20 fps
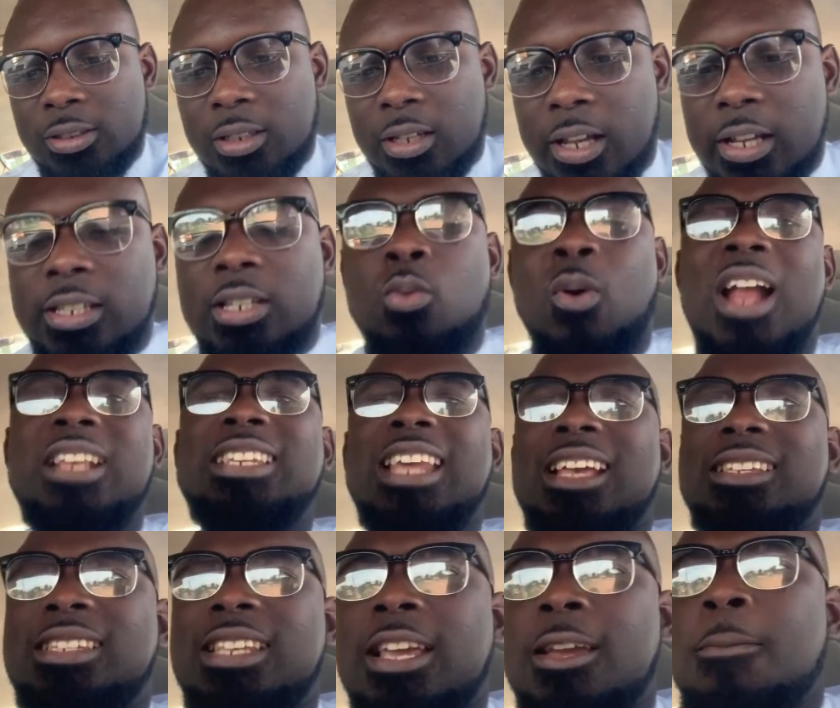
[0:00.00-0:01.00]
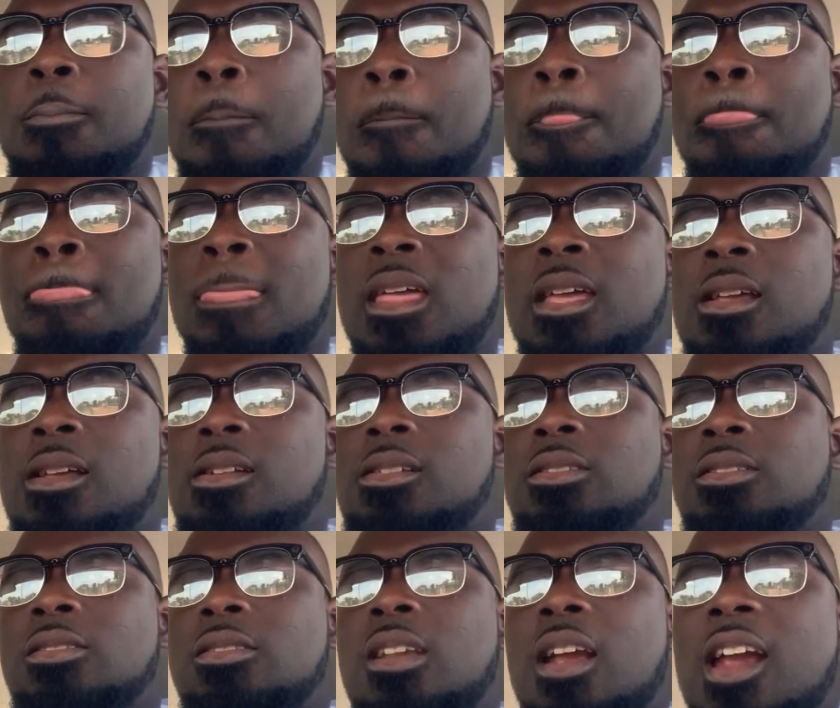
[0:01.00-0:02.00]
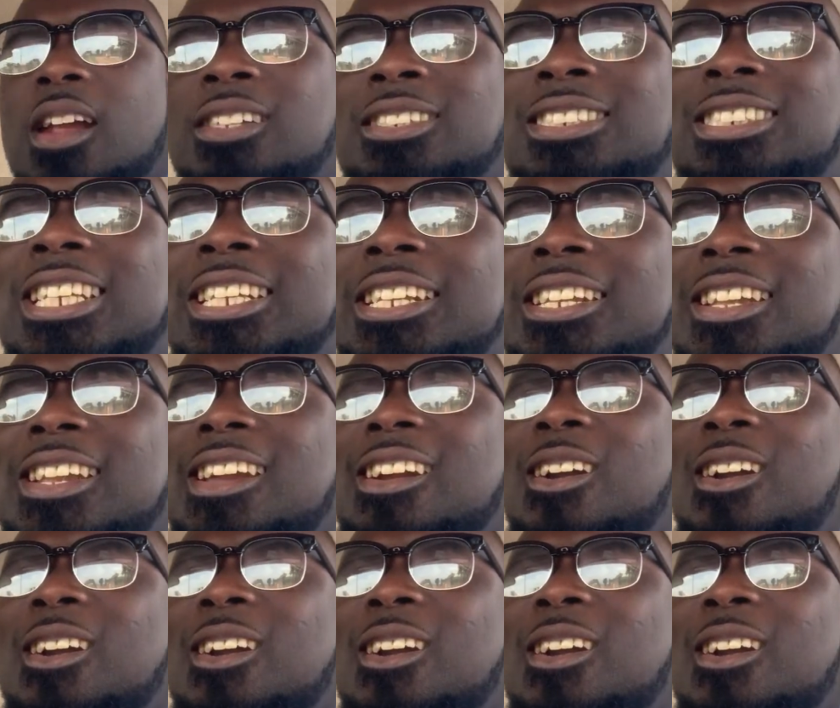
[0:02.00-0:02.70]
Into what you say into